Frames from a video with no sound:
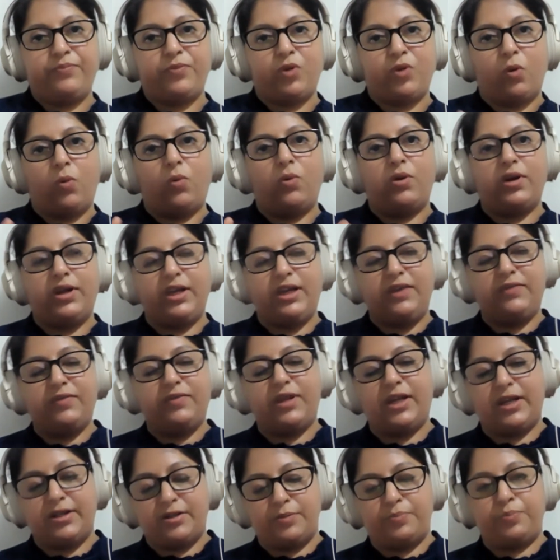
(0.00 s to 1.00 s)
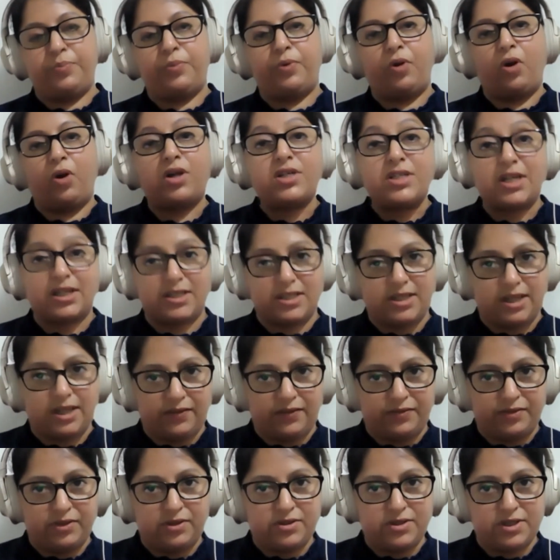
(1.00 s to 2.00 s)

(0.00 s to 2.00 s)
or even at a product level